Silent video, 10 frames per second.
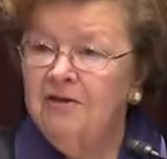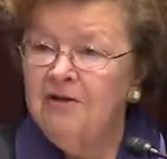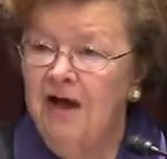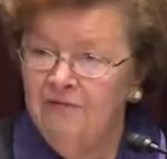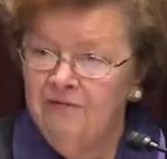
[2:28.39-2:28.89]

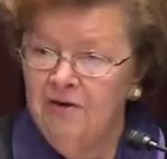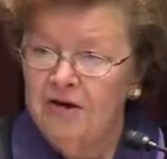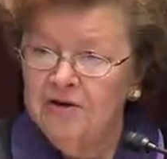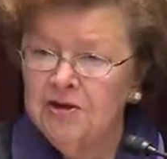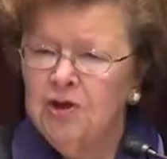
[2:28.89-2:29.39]
to have
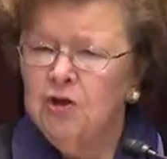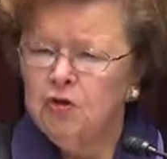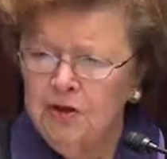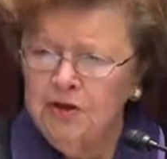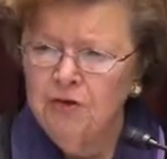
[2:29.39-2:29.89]
friends,
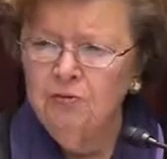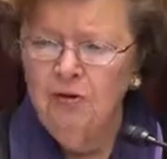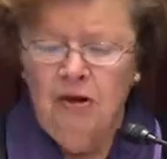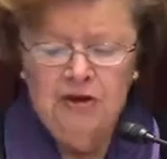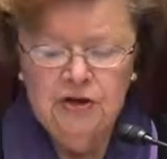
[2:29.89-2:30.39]
treasured
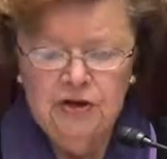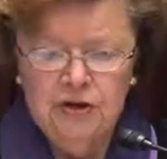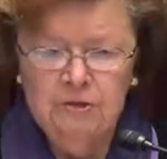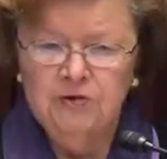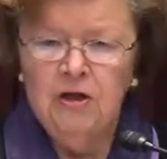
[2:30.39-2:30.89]

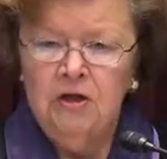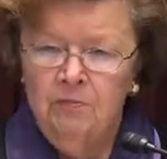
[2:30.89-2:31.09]
relationships